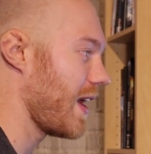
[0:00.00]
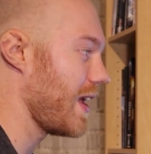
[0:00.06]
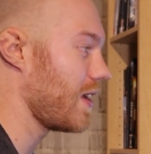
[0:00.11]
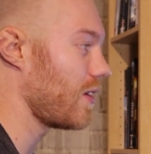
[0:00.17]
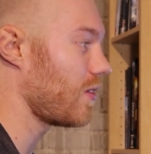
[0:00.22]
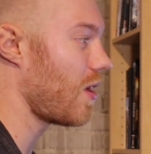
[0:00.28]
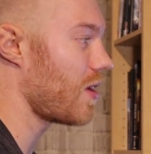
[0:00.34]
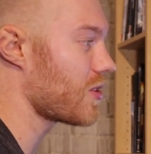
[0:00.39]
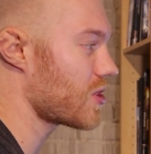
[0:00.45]
Uh,
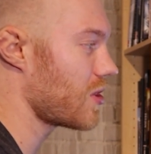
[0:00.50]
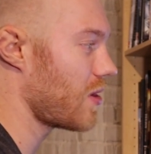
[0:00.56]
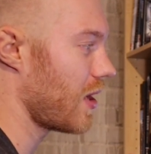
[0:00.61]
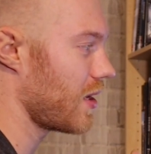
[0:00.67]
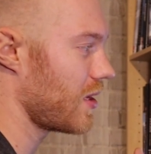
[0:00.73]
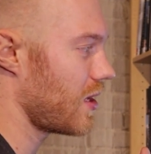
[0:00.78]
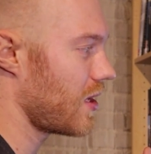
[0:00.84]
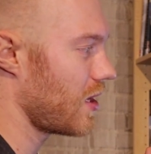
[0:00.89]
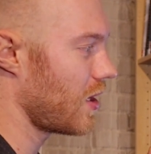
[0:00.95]
it'll also,
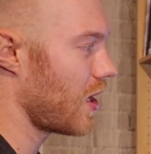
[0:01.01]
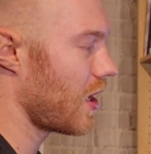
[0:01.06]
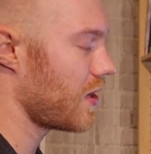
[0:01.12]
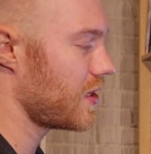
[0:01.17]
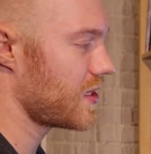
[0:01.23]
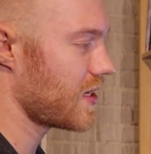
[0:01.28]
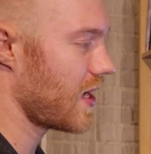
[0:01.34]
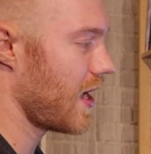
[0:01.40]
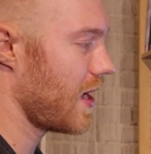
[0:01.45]
a
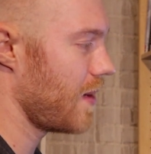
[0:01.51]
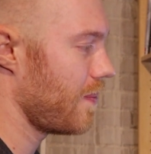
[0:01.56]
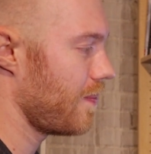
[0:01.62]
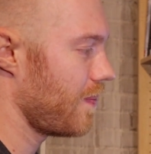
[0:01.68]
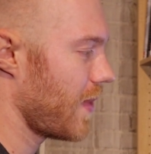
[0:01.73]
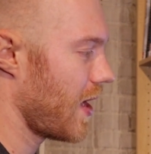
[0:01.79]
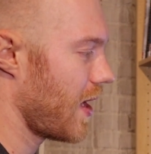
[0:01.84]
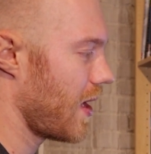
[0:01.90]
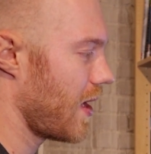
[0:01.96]
lot of the time,
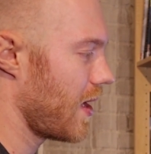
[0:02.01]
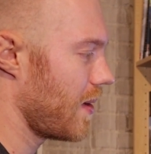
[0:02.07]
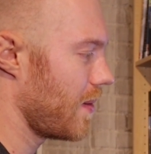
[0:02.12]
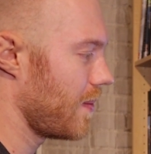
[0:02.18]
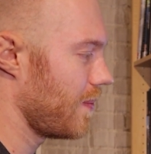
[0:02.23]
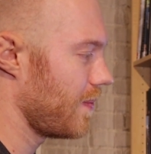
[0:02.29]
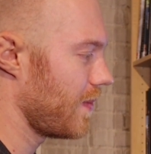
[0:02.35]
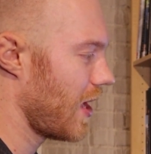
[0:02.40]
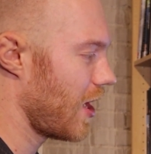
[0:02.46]

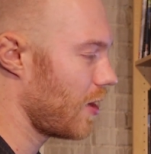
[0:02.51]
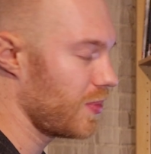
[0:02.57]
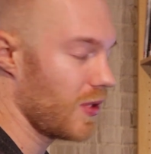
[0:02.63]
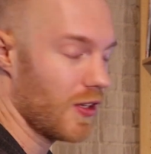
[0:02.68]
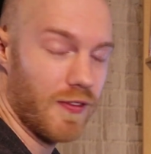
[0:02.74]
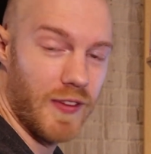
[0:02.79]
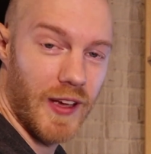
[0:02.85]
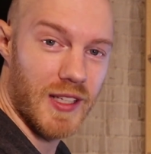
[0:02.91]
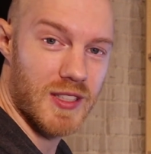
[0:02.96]
um, help
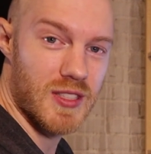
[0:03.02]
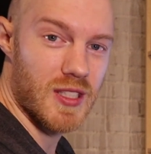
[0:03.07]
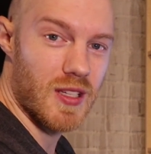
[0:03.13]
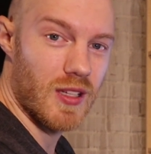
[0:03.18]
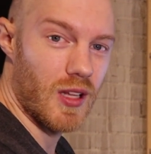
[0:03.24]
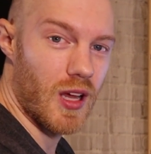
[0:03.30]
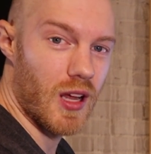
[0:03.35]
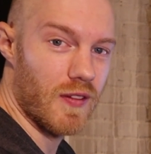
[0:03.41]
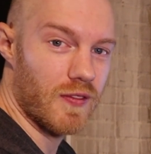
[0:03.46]
you fix
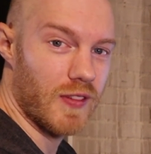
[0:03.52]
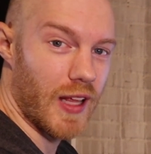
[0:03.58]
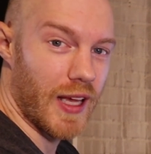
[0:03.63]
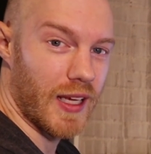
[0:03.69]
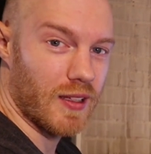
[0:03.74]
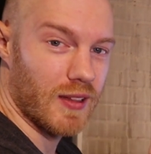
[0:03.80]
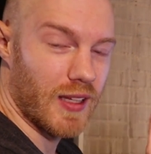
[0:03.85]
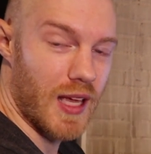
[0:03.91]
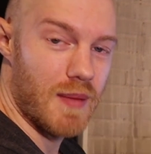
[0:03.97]
a lot of
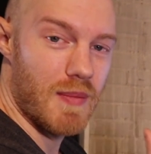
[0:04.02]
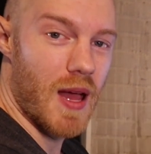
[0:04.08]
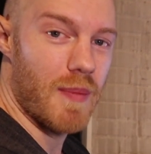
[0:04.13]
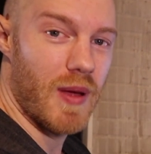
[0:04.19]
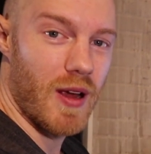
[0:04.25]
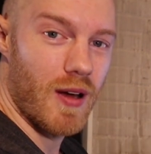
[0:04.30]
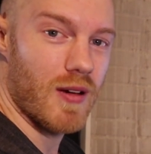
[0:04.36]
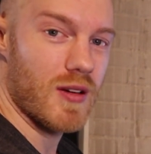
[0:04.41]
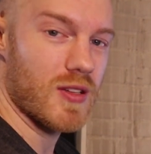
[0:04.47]
like light
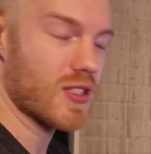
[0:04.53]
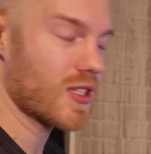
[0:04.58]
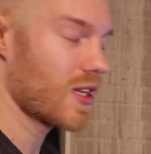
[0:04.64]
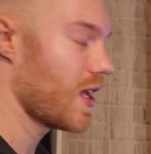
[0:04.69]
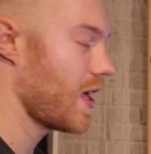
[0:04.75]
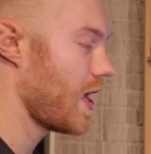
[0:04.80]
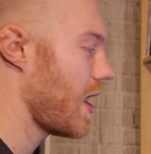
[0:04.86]
map errors.